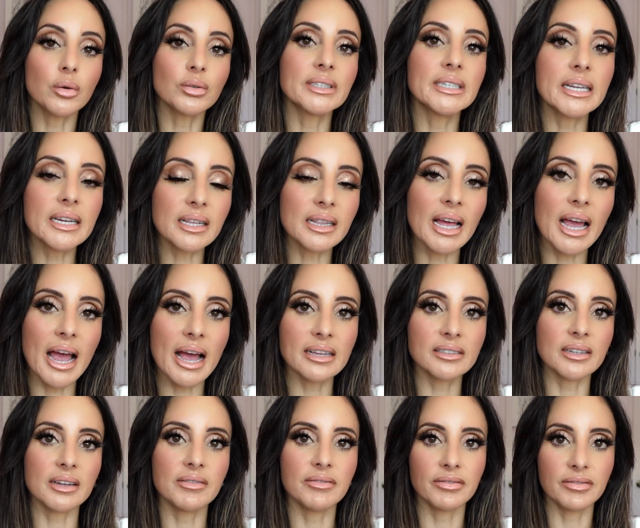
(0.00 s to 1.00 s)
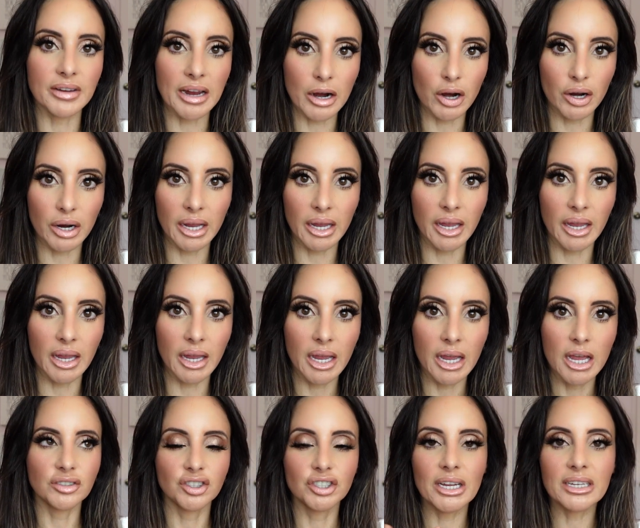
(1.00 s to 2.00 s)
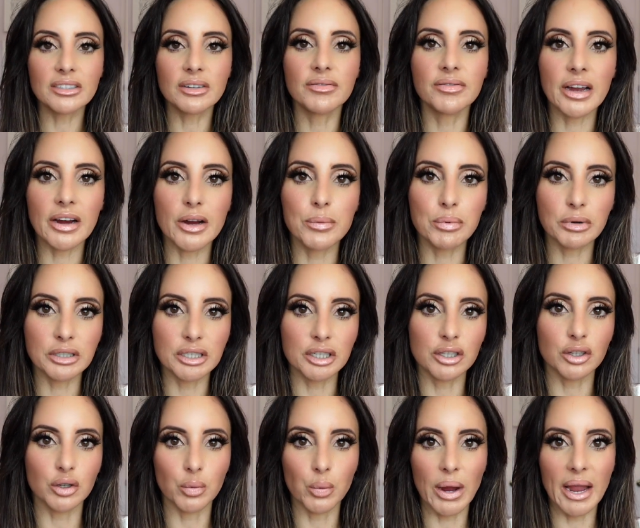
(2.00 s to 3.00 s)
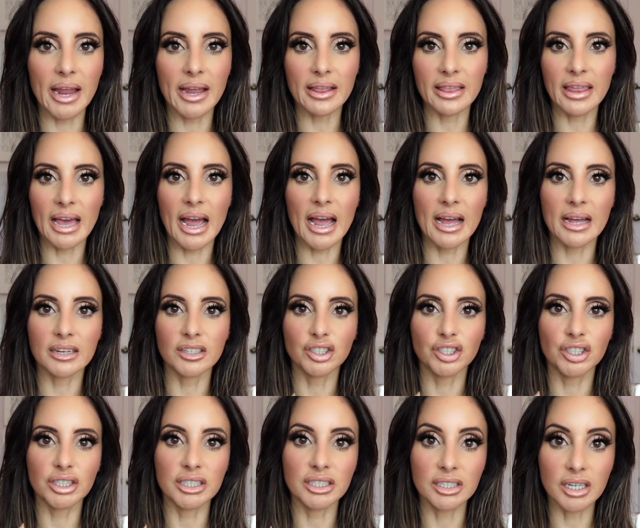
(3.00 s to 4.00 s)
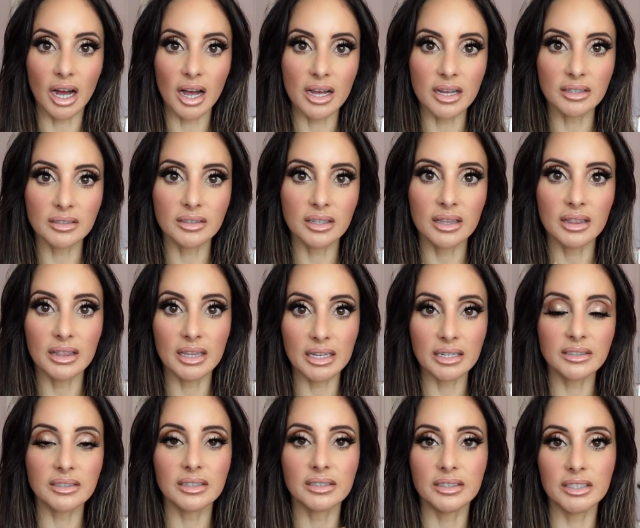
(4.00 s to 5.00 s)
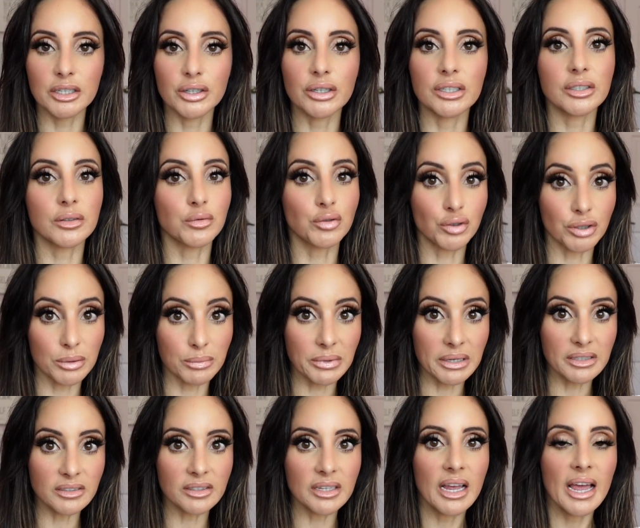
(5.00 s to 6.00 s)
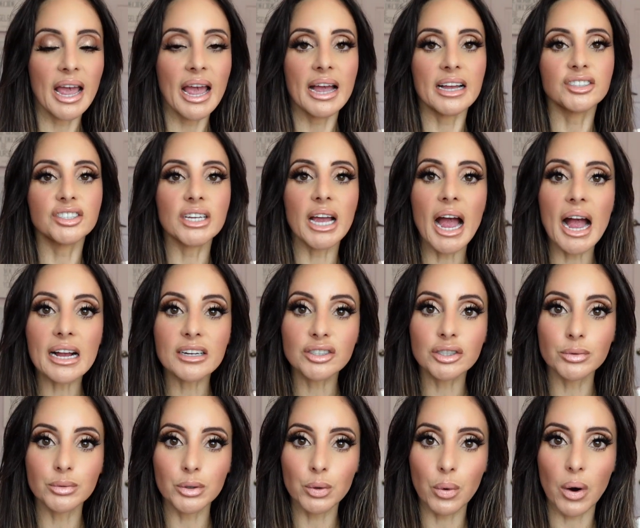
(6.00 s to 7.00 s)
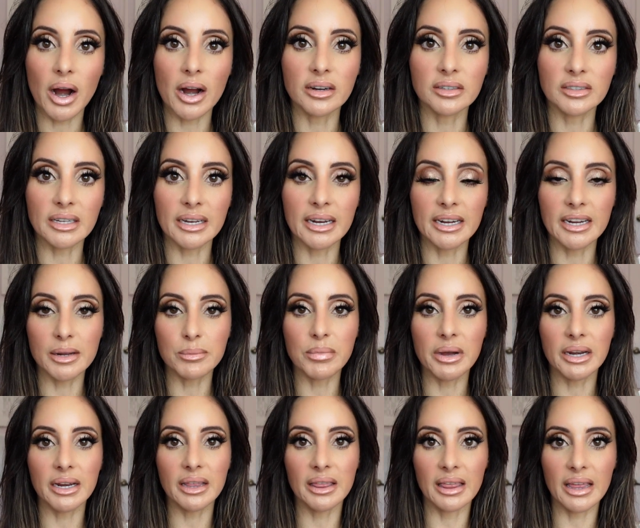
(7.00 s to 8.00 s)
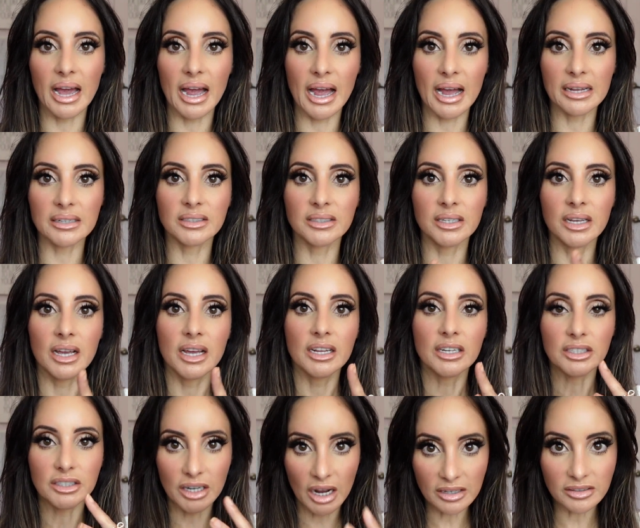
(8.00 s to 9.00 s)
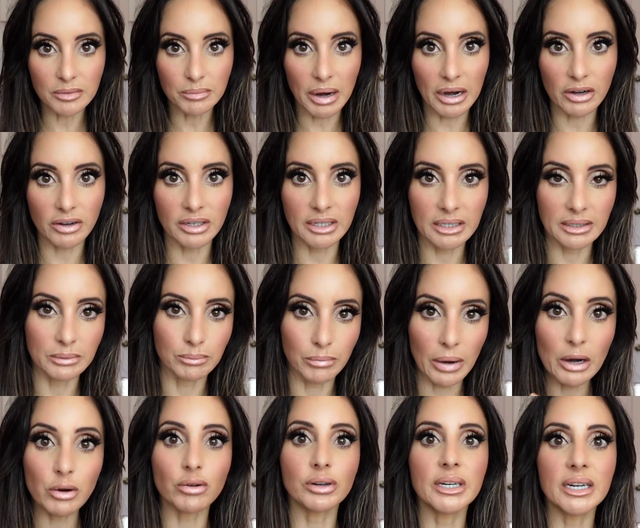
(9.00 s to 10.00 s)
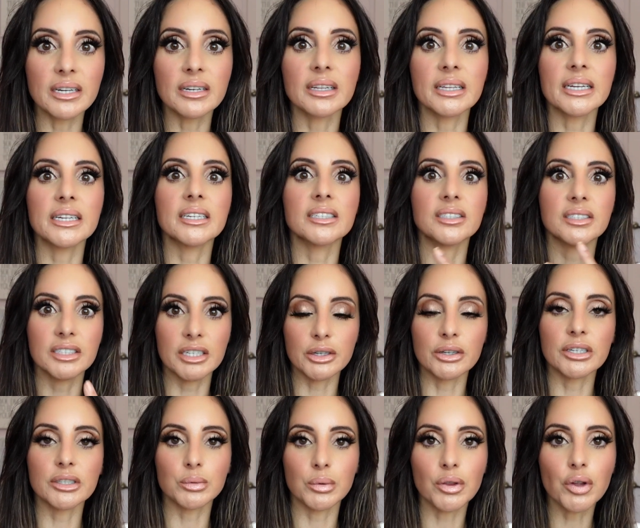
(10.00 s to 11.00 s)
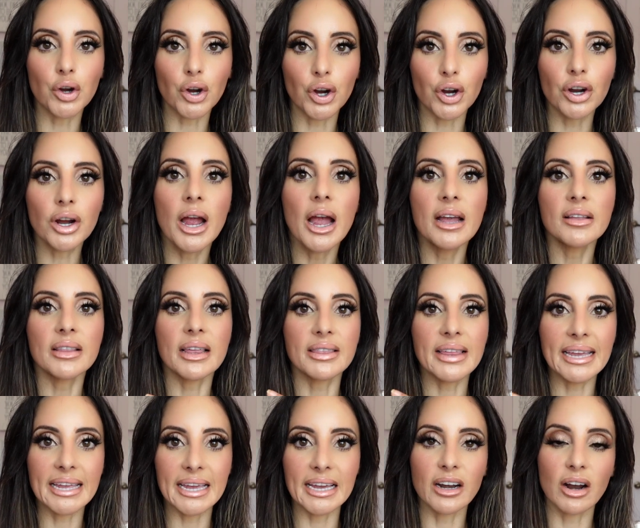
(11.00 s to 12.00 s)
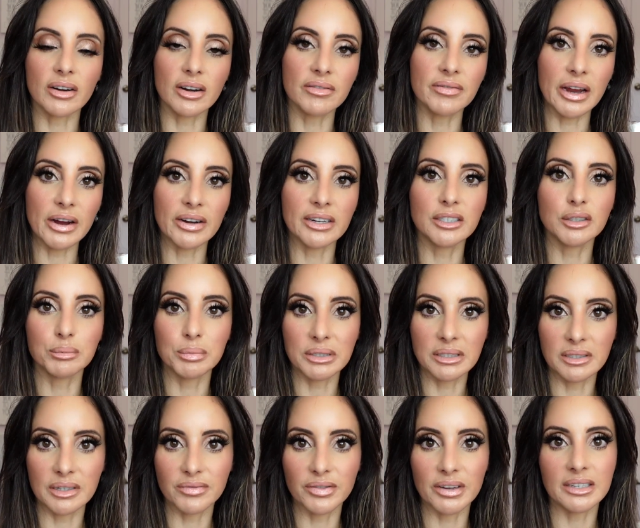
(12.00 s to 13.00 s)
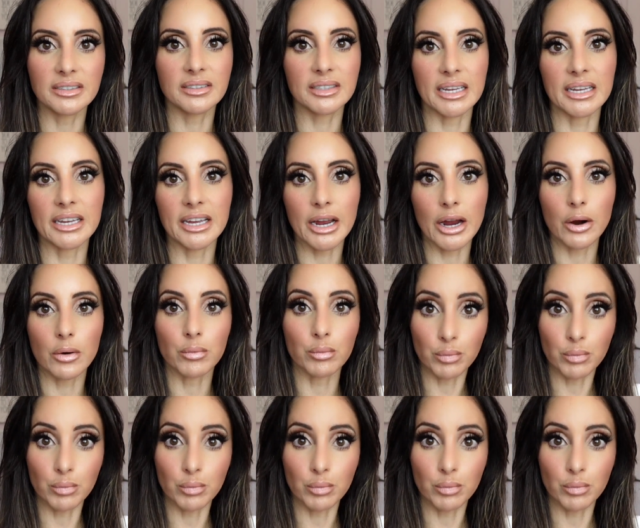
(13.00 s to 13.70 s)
Nicola has a very particular way that she does this series of treatments, and she actually requires that anybody that does a microneedling series with her, that they get on a very specific skincare